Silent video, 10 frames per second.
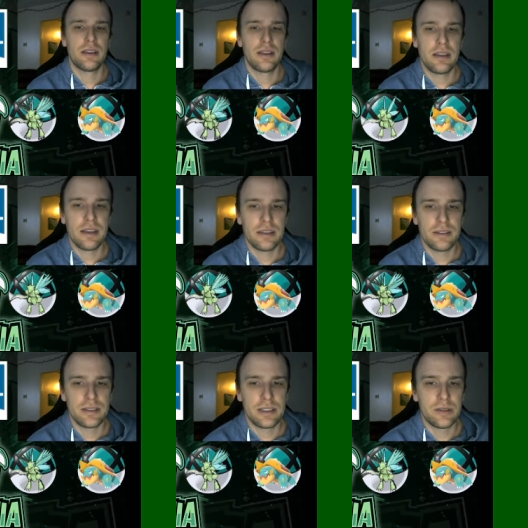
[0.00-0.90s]

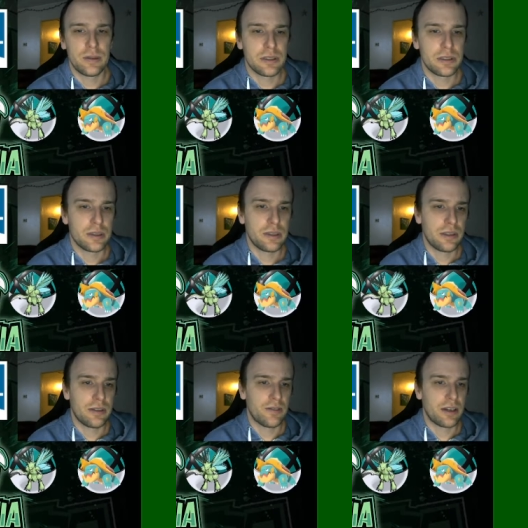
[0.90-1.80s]
if
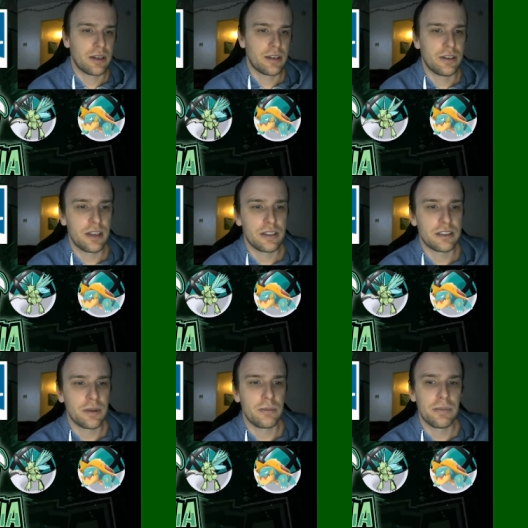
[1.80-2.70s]
I could have done
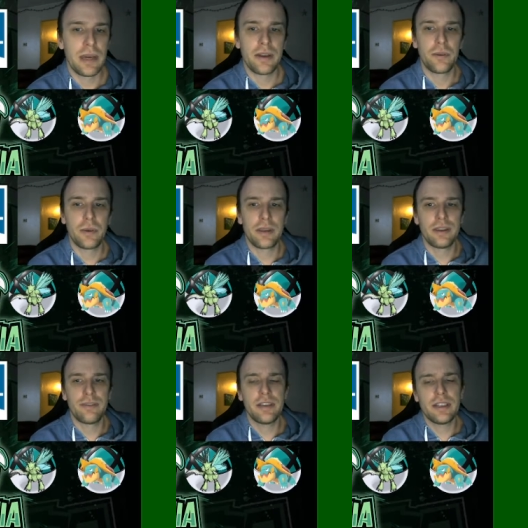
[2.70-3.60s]
something better with the
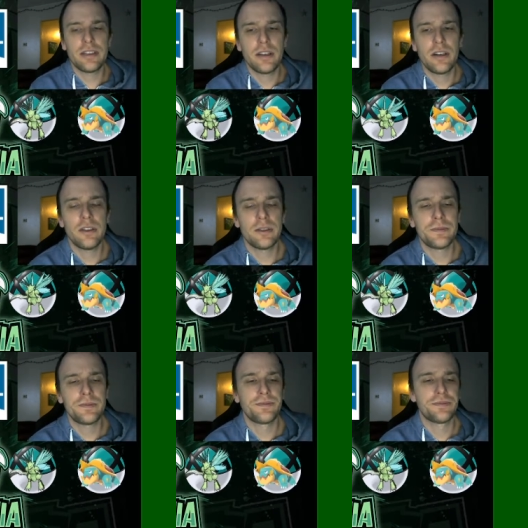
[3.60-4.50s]

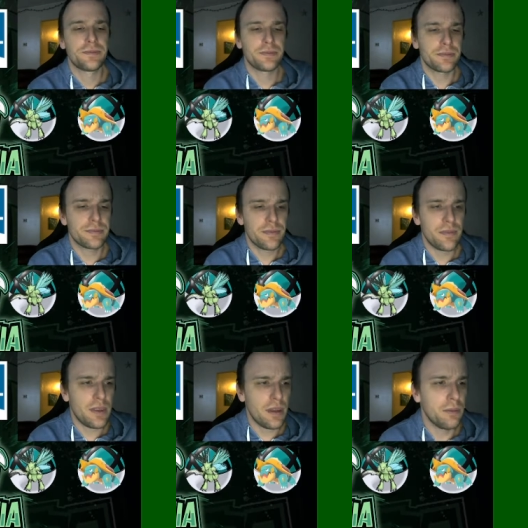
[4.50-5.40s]
video.
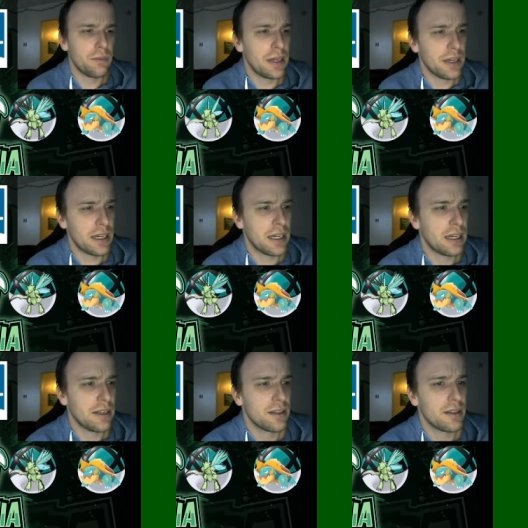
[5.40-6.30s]

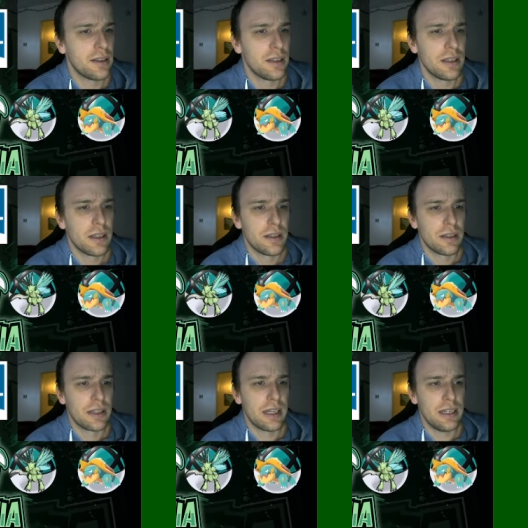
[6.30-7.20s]
But
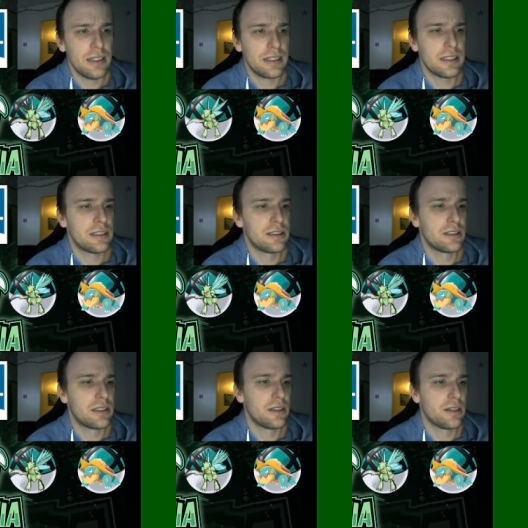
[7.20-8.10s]
that
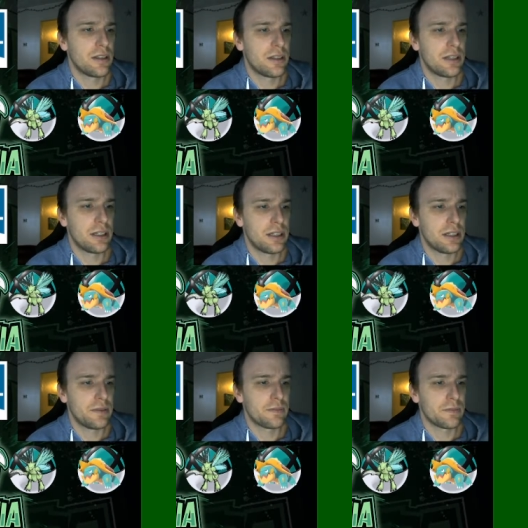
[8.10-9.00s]
is
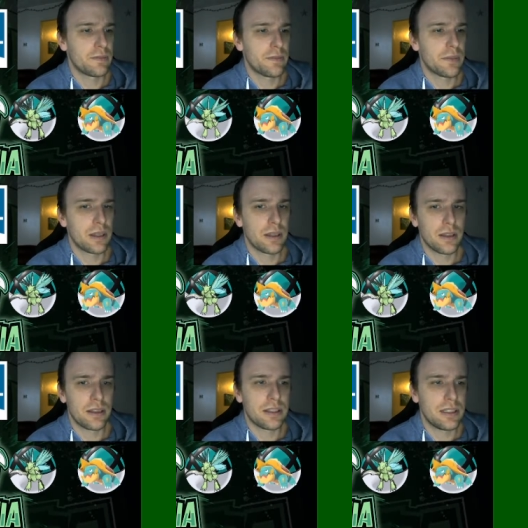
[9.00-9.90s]
the
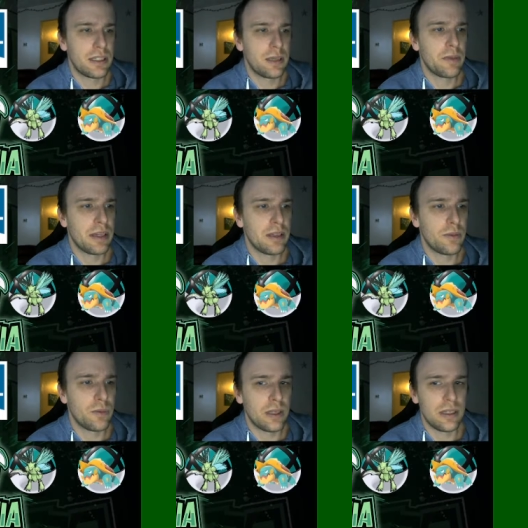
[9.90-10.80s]
team
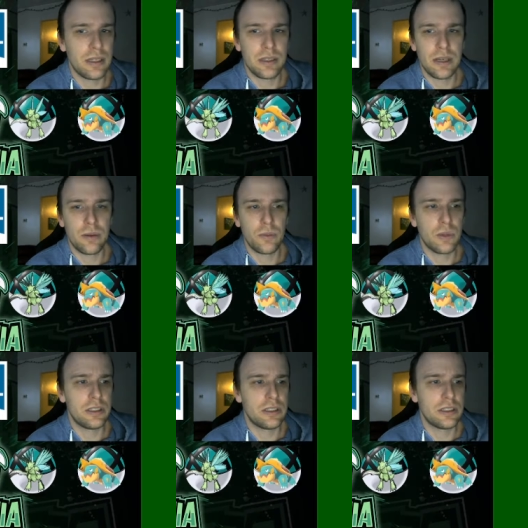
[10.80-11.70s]
that
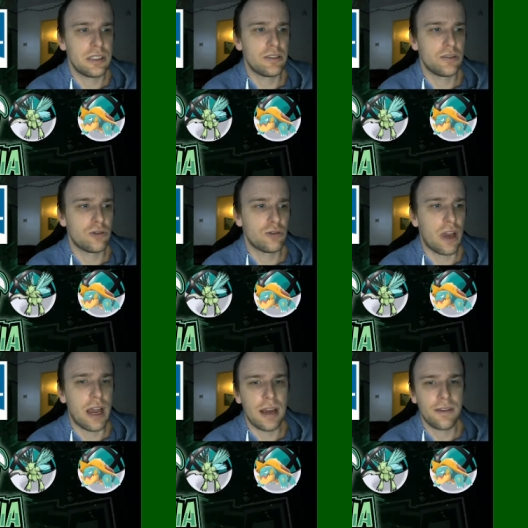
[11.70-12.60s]
we did
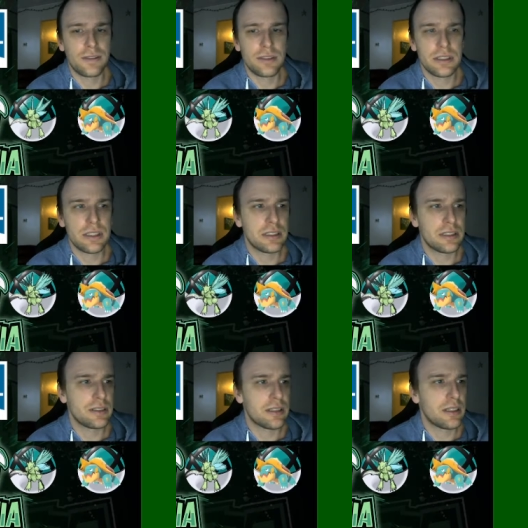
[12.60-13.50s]
draft,
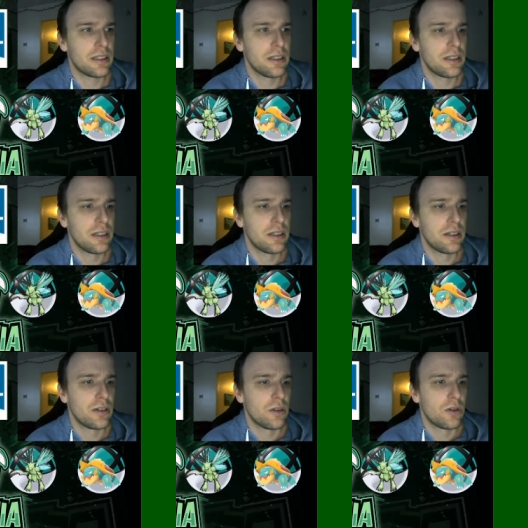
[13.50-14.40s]
and
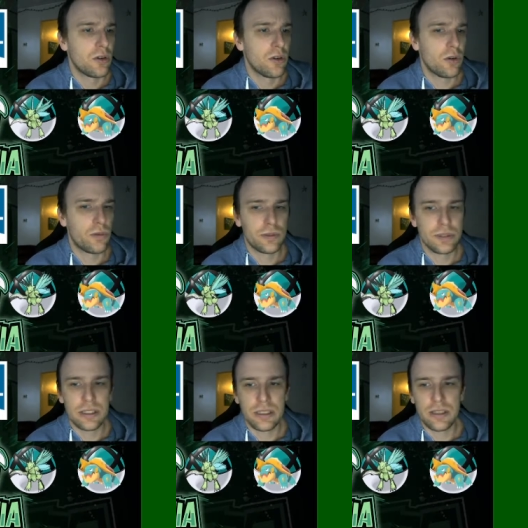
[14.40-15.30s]

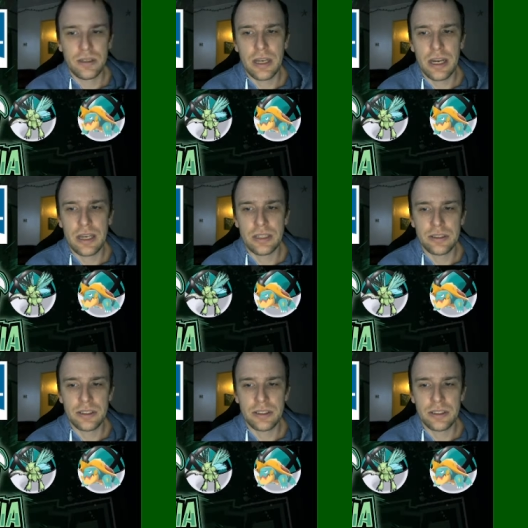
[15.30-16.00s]
hopefully you guys